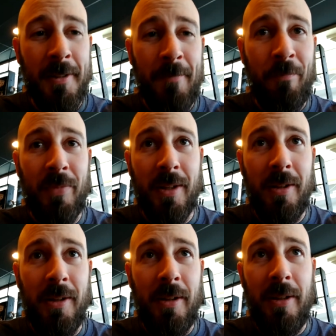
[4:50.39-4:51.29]
Right?
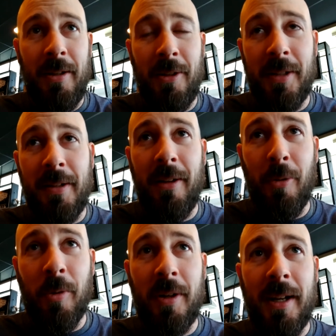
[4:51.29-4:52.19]

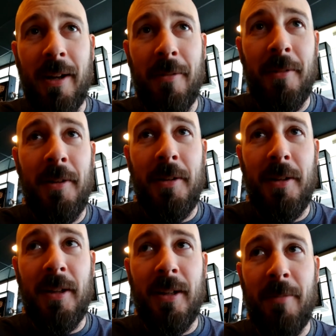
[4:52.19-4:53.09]
You're at the end of the workout.